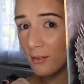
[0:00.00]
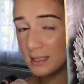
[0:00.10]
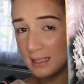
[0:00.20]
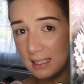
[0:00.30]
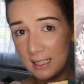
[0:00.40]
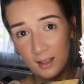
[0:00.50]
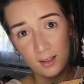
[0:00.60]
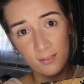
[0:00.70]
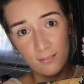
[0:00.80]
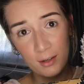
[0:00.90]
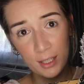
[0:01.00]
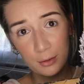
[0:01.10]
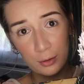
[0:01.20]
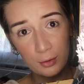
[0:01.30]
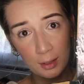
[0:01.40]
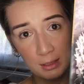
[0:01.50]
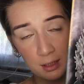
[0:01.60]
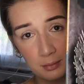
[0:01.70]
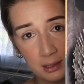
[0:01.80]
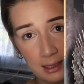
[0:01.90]
Obviously, very cool. I mean,
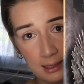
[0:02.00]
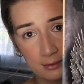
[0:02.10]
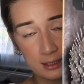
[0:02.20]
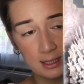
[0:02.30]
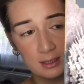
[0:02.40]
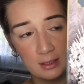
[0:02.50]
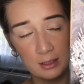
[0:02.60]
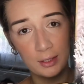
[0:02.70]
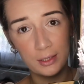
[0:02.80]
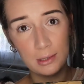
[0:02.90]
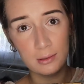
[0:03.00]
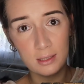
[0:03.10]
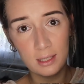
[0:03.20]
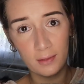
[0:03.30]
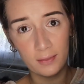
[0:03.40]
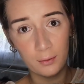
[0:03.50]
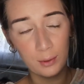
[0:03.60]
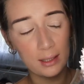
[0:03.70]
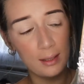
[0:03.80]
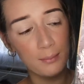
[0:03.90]
completely redundant. You can do nothing
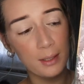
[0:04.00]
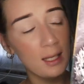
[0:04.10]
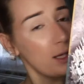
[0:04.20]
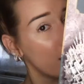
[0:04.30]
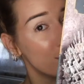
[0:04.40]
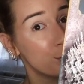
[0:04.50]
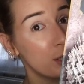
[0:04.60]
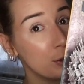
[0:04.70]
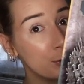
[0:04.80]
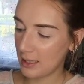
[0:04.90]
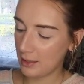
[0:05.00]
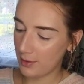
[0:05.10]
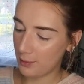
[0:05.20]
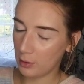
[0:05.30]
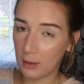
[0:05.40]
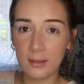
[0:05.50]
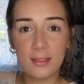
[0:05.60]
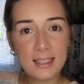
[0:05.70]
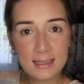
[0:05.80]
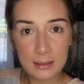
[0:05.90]
with it. But, you know, it's pretty Then if you pull on
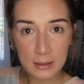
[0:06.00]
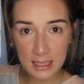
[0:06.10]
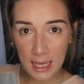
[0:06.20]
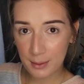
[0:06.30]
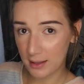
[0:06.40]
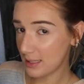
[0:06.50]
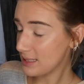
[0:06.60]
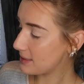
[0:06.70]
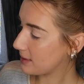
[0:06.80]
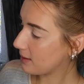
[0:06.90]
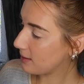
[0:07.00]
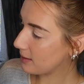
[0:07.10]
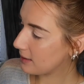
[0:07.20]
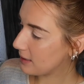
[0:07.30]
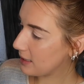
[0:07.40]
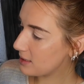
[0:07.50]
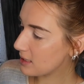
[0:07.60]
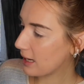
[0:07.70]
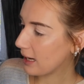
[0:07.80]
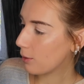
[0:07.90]
this little tab at the side,
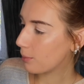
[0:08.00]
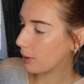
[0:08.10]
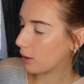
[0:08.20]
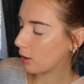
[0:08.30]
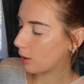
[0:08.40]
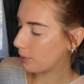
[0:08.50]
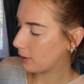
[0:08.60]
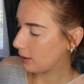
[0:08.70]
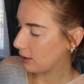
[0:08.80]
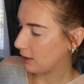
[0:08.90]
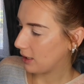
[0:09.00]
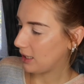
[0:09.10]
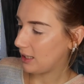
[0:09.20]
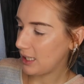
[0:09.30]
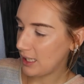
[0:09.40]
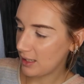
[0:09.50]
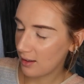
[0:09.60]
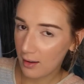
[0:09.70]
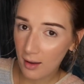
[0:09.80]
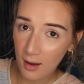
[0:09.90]
out pop the
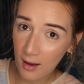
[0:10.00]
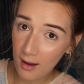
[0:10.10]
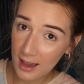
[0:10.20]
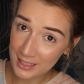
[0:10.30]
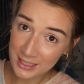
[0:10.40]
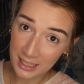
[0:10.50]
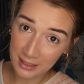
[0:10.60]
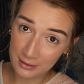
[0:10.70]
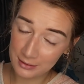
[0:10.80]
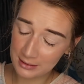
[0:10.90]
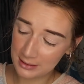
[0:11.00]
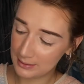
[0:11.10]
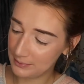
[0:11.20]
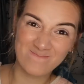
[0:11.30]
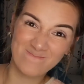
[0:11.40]
eyeshadows.